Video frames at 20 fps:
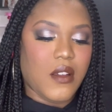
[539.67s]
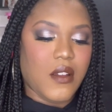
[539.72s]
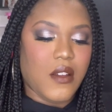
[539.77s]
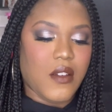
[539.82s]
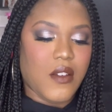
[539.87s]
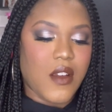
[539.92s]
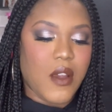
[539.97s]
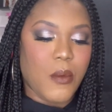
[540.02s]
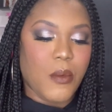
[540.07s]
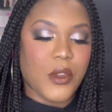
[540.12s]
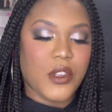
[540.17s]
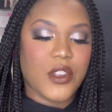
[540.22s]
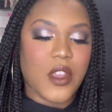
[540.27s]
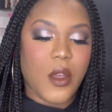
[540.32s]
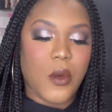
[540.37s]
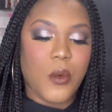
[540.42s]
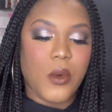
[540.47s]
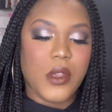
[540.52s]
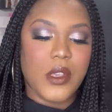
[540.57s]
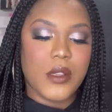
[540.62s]
All right, which I
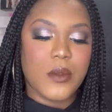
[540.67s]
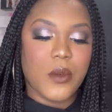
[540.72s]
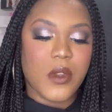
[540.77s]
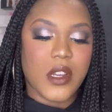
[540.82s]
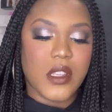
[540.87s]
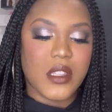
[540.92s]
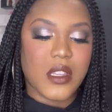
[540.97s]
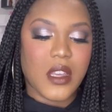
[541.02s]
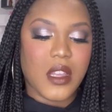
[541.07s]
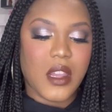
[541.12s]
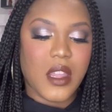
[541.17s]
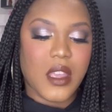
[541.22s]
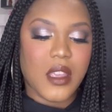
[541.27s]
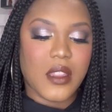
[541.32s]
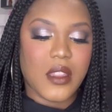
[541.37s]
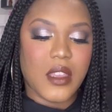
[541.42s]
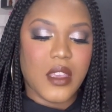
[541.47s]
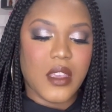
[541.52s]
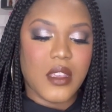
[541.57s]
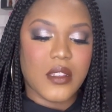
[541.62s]
always wanted to
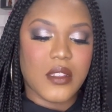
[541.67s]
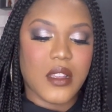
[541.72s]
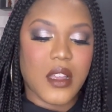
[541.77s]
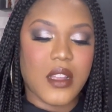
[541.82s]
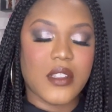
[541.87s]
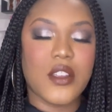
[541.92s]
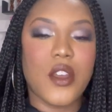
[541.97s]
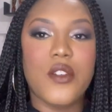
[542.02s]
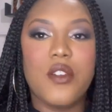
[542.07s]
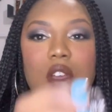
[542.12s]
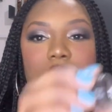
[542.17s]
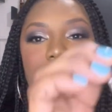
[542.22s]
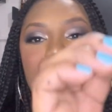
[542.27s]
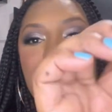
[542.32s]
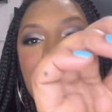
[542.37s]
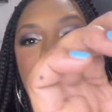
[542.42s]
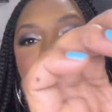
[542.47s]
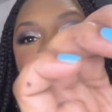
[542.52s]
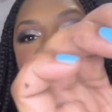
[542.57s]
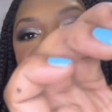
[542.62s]
collect these. I don't know if
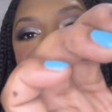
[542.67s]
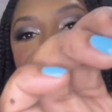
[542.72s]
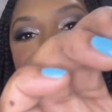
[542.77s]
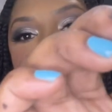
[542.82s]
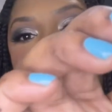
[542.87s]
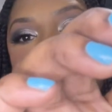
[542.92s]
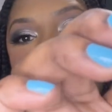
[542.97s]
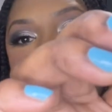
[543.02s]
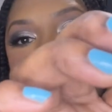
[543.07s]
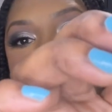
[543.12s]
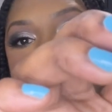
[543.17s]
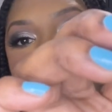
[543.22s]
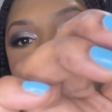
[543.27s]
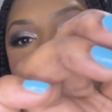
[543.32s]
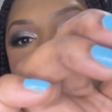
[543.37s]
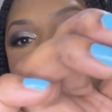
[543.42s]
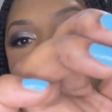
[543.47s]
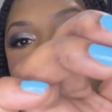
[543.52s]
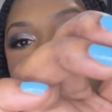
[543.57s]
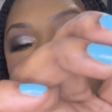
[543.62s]
it's a really dark
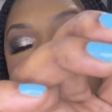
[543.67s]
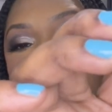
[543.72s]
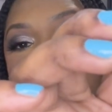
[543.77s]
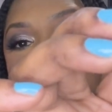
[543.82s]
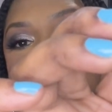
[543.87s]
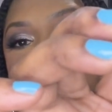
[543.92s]
brown or